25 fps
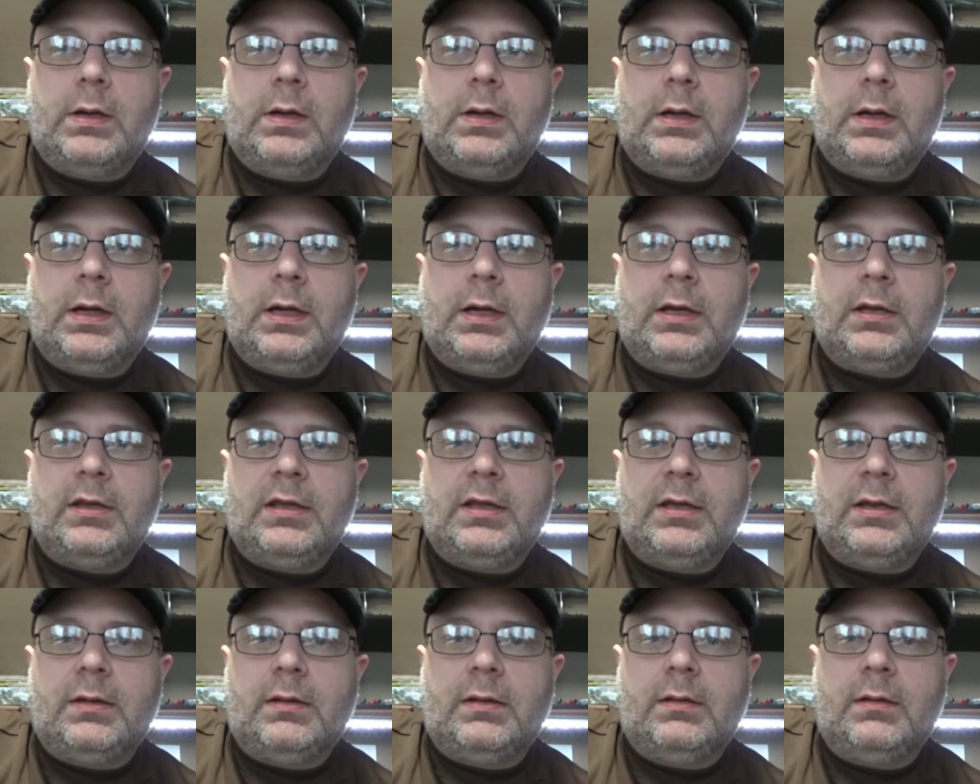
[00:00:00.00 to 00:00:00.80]
I
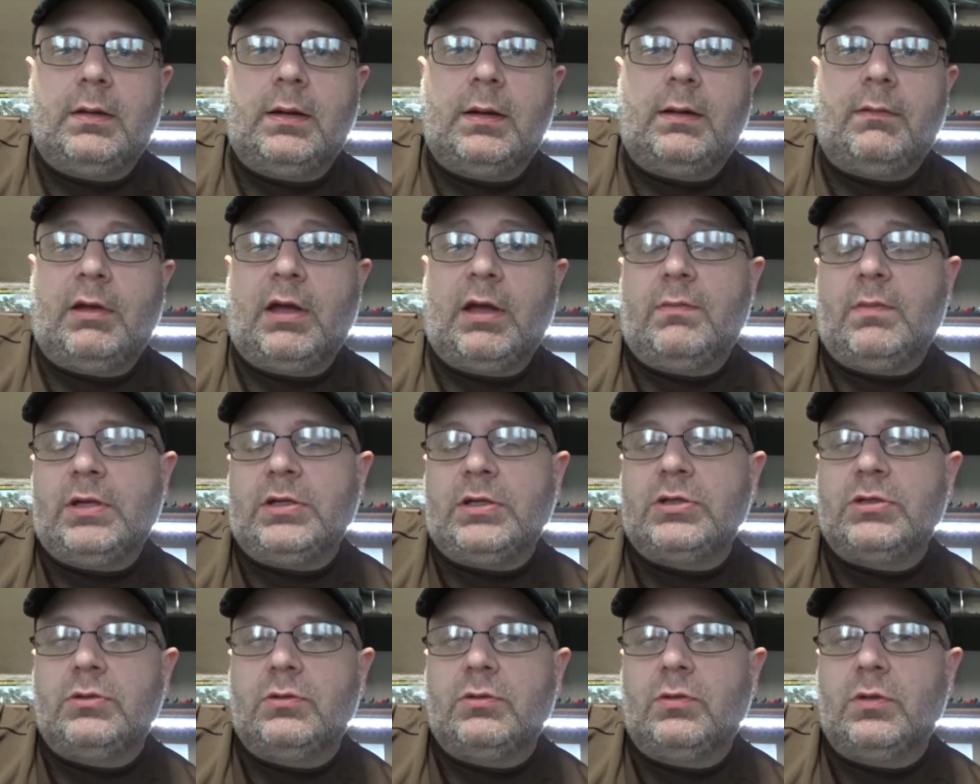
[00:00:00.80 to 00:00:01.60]
think I've got my
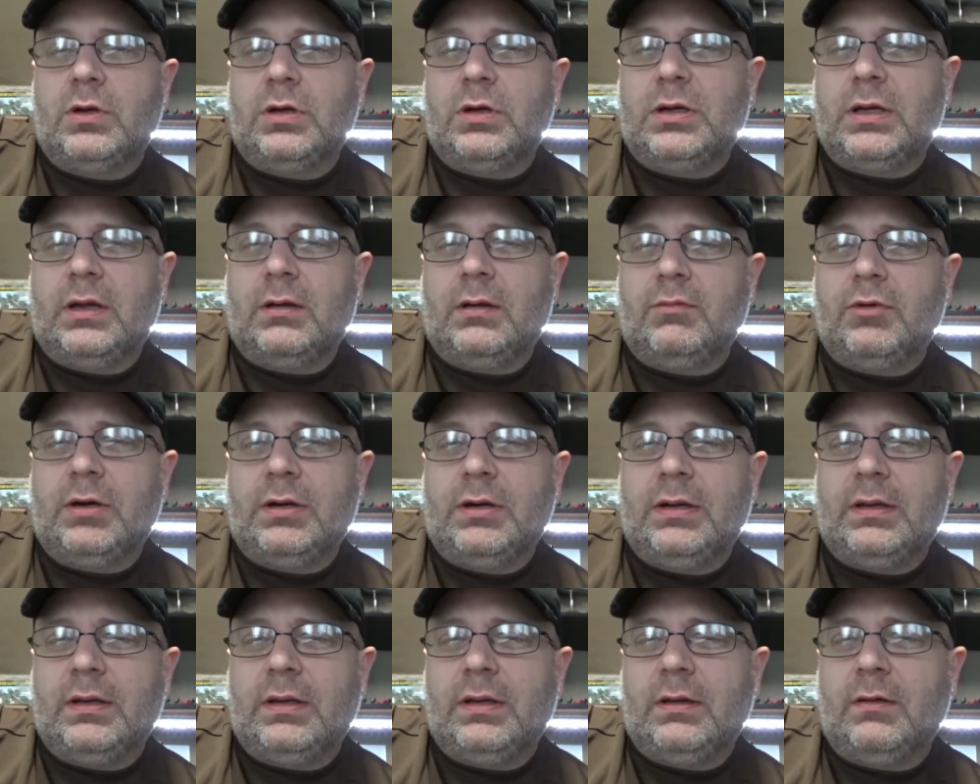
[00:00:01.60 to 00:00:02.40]
Stuart done. I'm
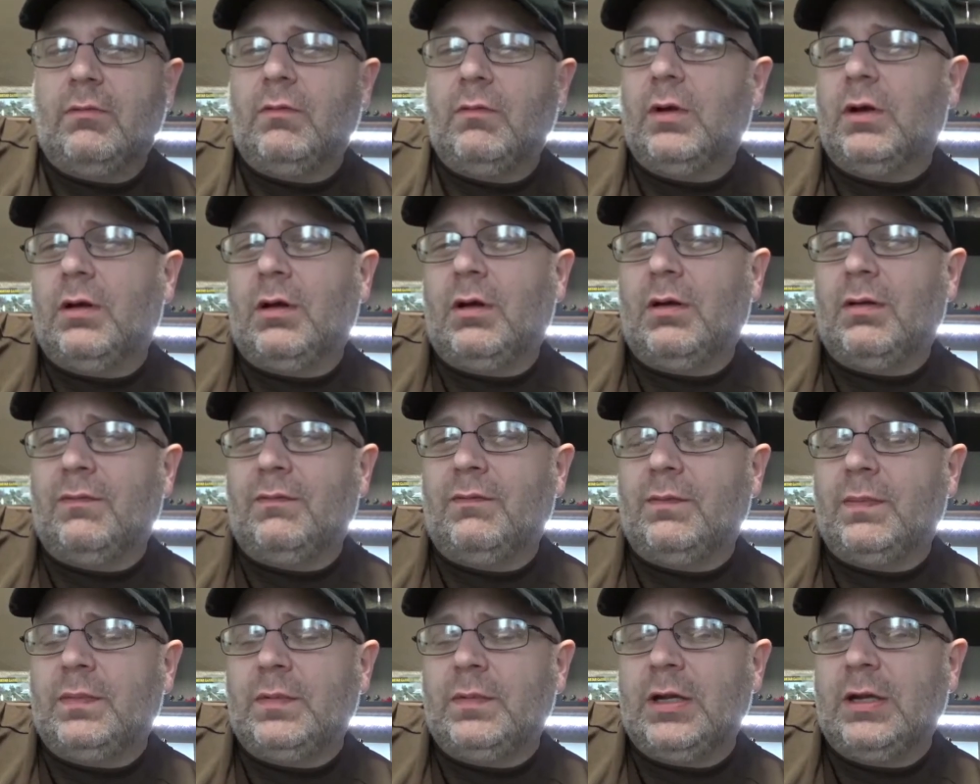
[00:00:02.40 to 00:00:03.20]
trying to think of what
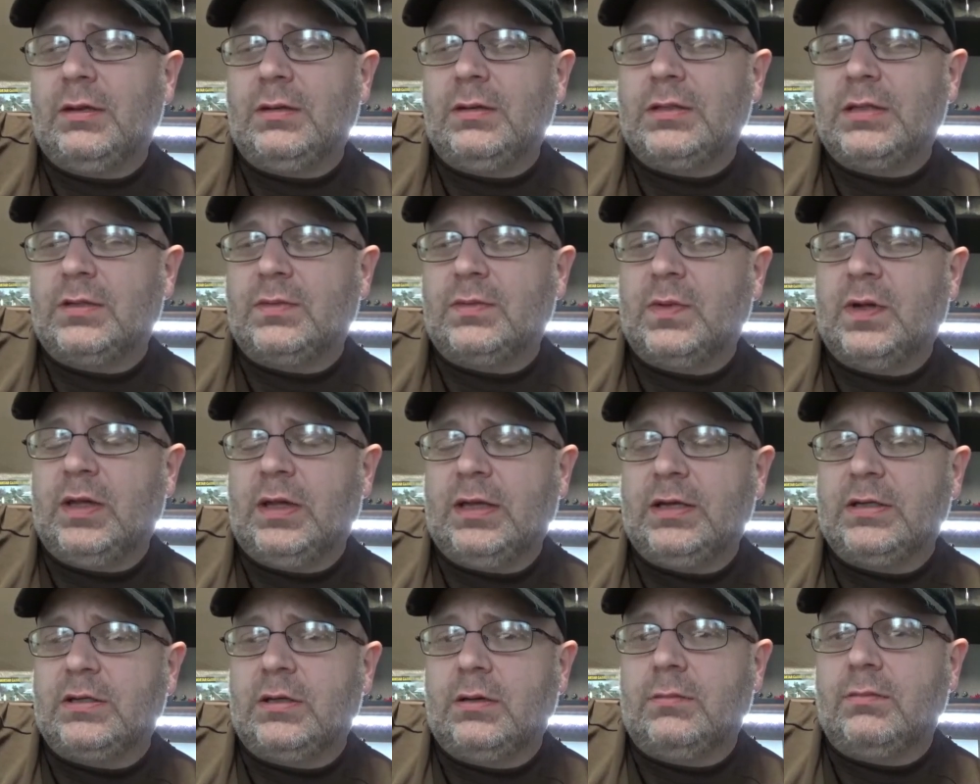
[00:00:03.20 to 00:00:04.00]
all I've done since my
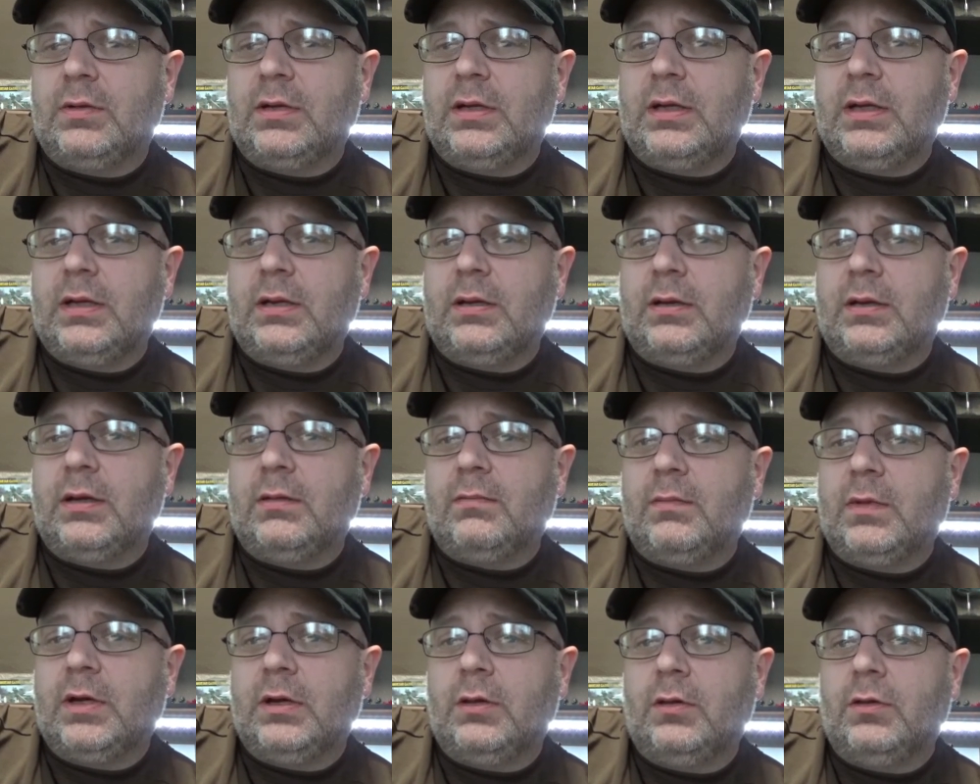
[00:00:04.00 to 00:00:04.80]
last update.
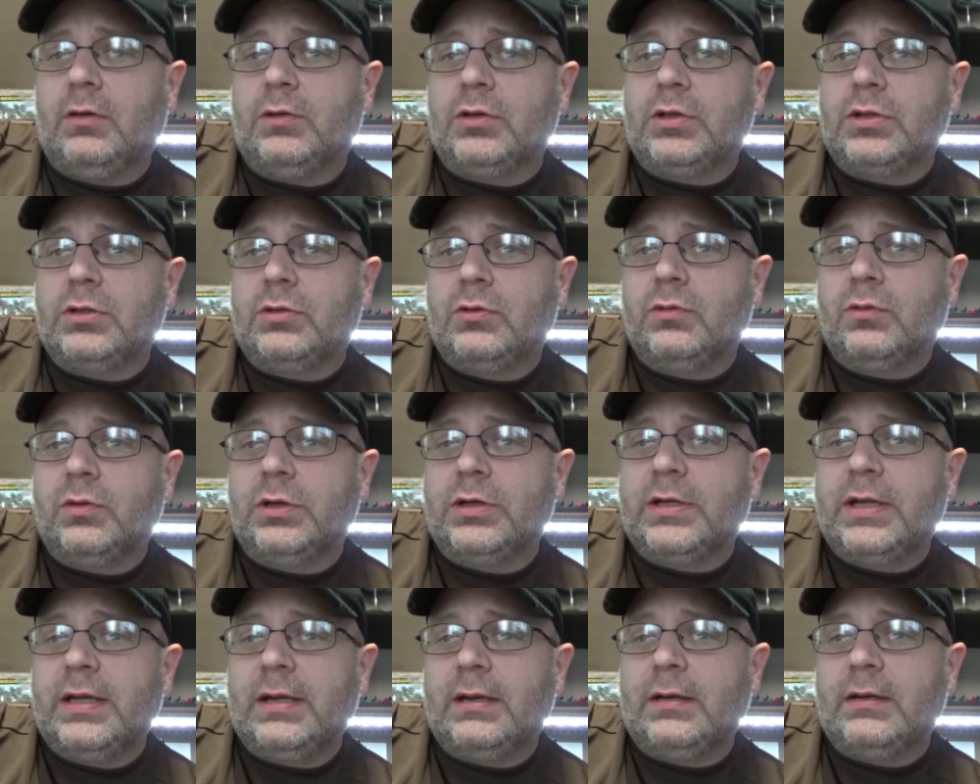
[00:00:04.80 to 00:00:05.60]
Got my little
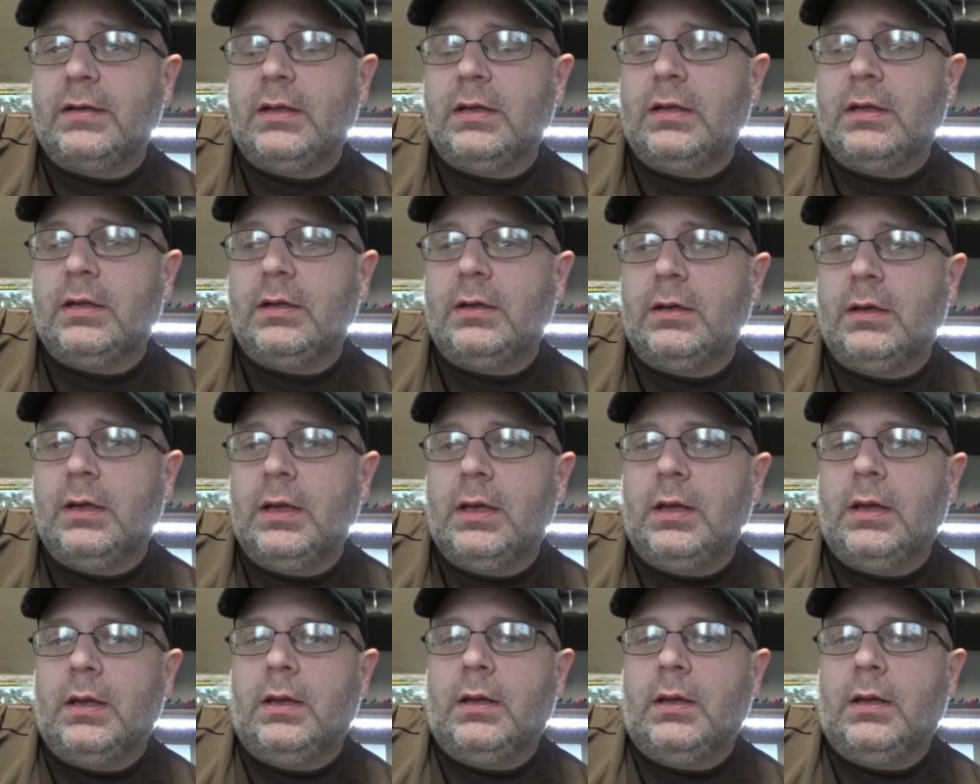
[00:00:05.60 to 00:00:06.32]
Stuart tank done.